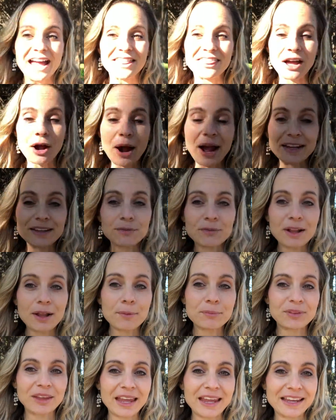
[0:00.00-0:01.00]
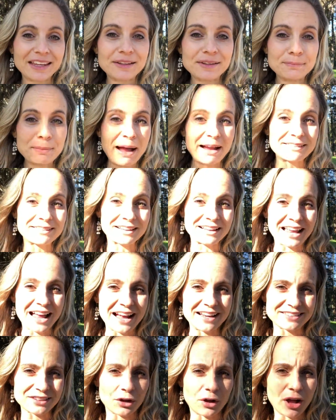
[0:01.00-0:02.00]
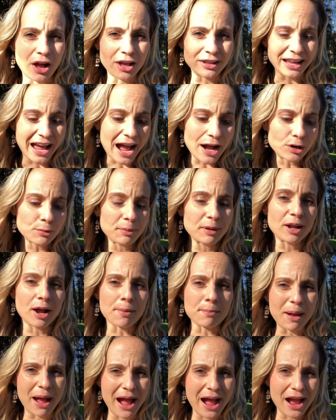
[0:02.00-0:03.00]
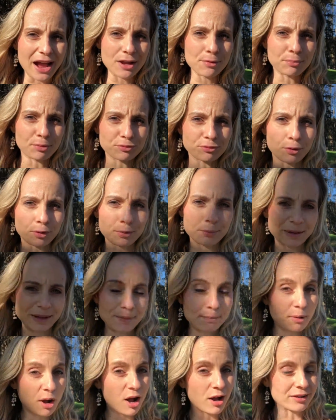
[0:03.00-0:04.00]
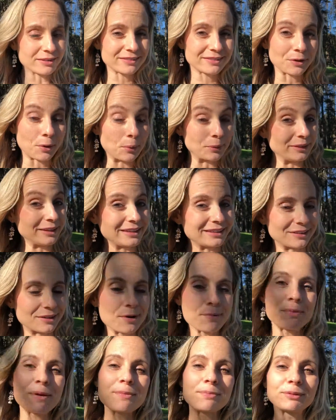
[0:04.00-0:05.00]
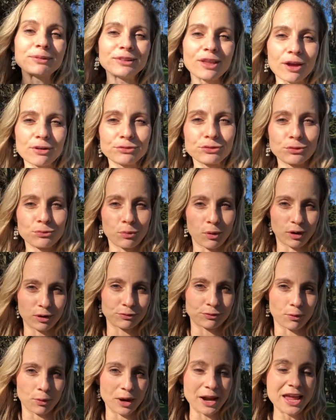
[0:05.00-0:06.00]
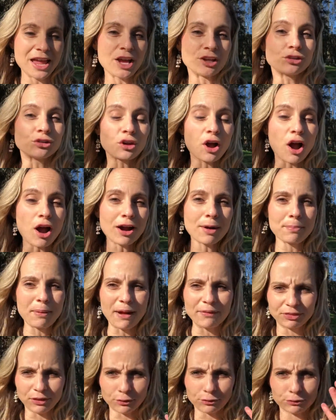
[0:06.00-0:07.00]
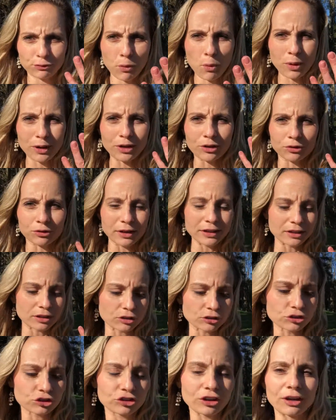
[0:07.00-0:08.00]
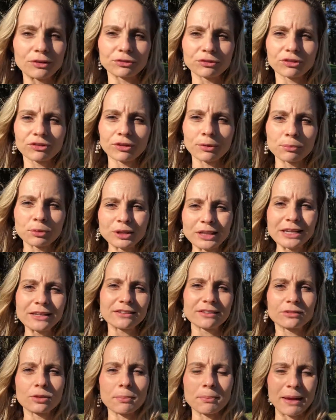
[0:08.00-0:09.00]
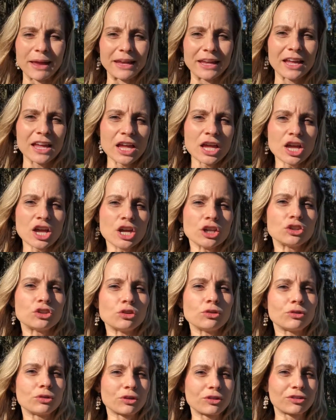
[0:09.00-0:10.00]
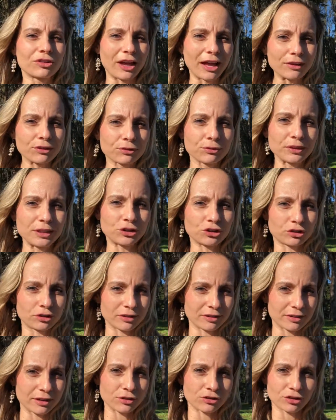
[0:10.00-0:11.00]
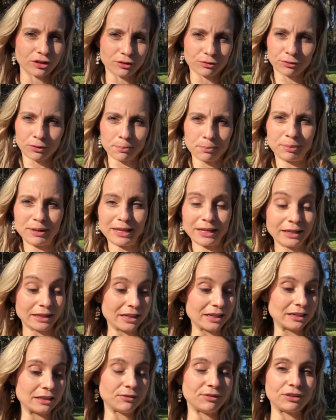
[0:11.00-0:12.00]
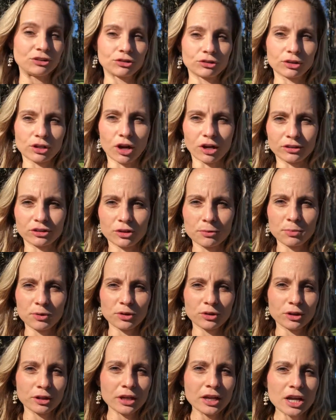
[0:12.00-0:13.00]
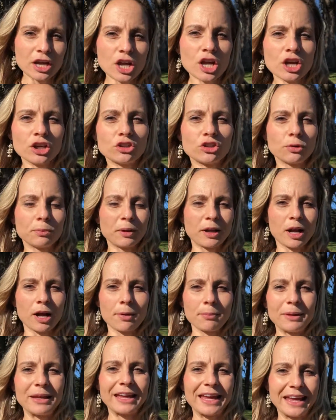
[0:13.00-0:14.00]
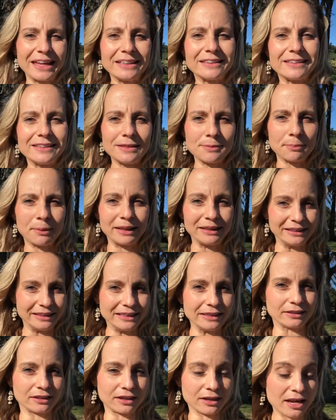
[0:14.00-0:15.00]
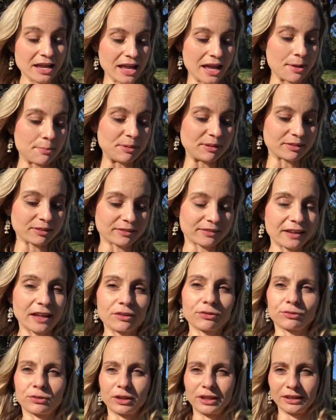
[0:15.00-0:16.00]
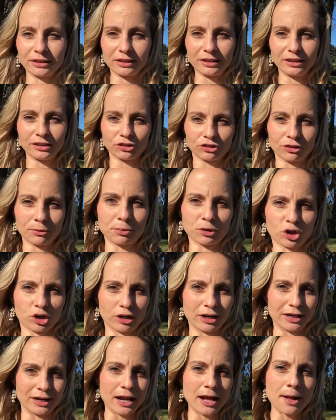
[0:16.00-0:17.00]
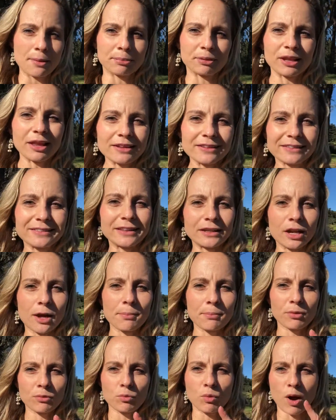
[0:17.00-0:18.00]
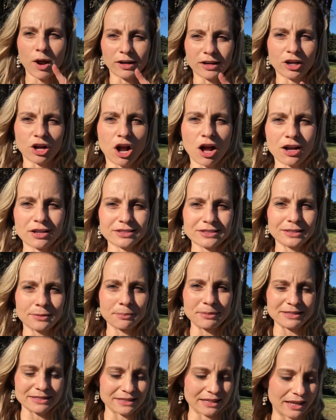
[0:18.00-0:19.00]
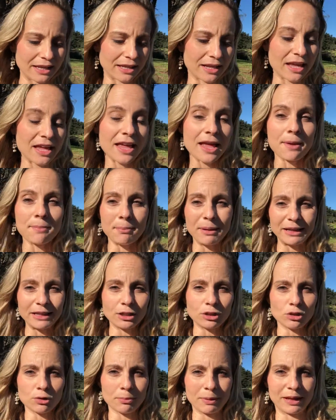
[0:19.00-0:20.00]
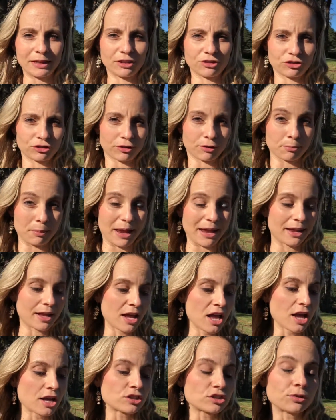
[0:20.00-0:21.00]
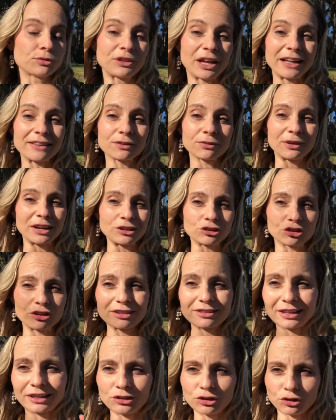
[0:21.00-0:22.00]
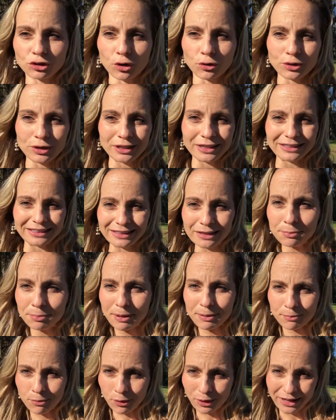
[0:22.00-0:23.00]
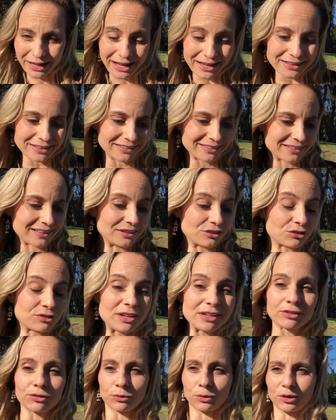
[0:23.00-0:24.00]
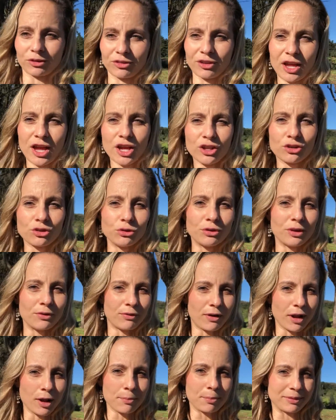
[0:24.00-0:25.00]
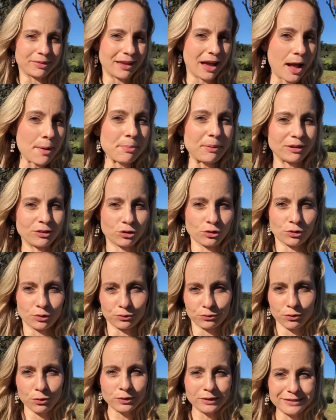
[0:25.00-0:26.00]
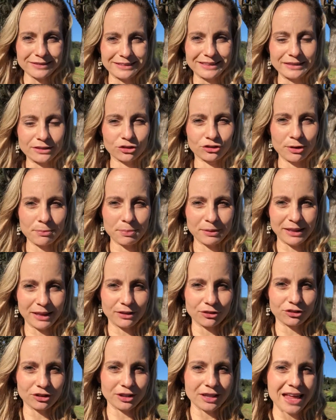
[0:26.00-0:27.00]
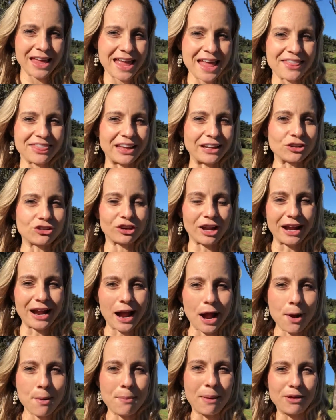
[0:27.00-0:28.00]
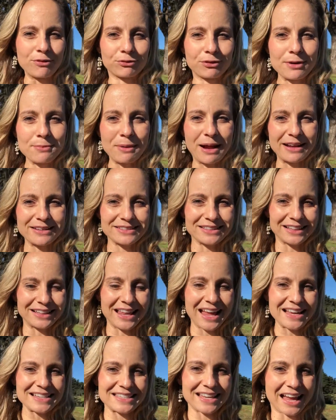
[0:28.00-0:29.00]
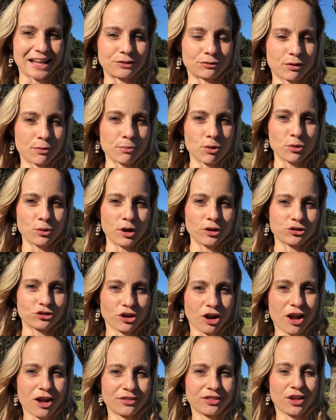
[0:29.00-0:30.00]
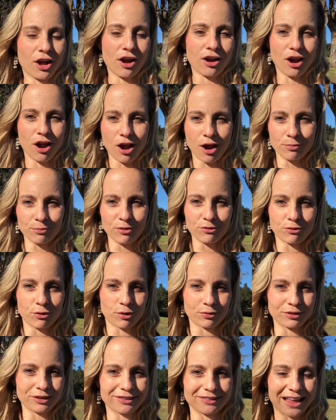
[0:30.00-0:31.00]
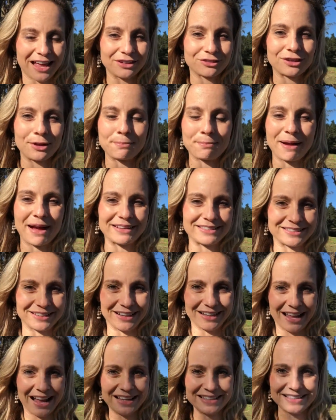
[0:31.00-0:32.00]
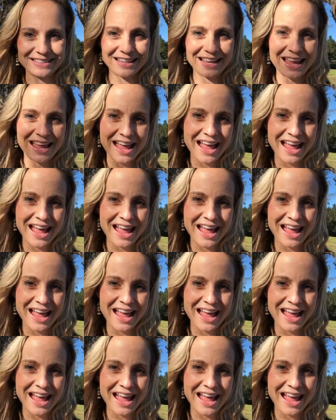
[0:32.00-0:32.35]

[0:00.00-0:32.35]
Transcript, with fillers: Now, I developed a masterclass on how to become a high-performing boss or leader people love to work for, to talk about the four critical shifts someone needs to make to successfully transition from being an individual contributor to becoming a team leader and be successful in their leadership career, plus the number one costly mistake many new managers make. So if that's of interest and you know you need a little bit more guidance and resource to develop and tap into your fullest leadership potential, then check out my free masterclass at ramona shaw dot com forward slash masterclass.